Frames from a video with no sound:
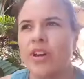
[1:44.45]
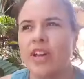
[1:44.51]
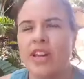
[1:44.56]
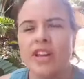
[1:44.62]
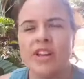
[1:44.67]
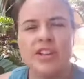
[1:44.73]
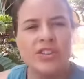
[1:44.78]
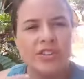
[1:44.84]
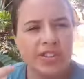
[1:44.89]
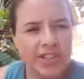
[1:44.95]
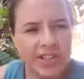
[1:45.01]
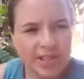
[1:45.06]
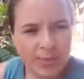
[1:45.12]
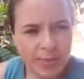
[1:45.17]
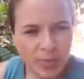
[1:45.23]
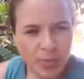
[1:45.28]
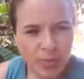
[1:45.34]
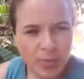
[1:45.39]
the
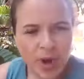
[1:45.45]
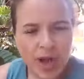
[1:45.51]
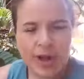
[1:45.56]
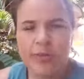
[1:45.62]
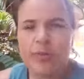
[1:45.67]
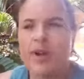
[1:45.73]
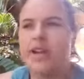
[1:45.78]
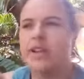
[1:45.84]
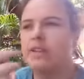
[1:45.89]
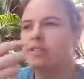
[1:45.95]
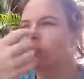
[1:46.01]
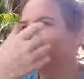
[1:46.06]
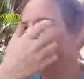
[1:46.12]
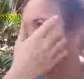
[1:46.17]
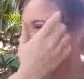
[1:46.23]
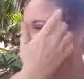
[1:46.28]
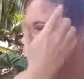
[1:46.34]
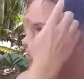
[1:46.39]
simple white ones or the
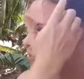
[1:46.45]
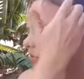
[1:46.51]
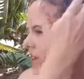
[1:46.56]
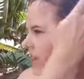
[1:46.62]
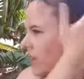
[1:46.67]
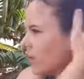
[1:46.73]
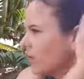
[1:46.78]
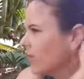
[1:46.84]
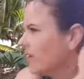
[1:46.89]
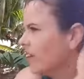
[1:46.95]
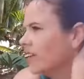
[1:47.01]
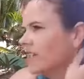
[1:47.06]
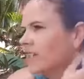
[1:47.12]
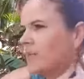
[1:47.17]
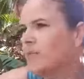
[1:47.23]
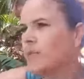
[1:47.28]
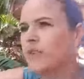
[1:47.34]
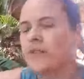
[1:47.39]
simple yellow ones,
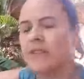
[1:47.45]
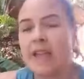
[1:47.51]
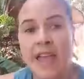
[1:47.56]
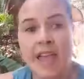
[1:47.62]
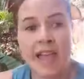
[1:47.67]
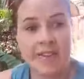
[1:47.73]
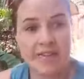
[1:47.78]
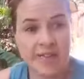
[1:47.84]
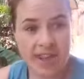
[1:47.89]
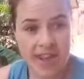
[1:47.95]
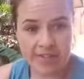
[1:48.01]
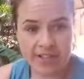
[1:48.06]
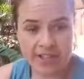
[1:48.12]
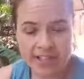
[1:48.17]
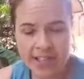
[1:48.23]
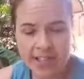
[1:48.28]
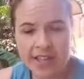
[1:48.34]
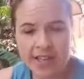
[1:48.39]
but never
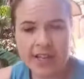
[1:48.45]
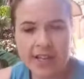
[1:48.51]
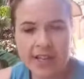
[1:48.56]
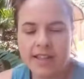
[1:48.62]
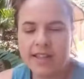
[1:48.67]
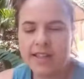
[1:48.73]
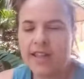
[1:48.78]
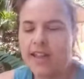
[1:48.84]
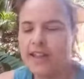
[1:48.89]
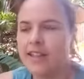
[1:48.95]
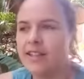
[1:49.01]
seen anything like this.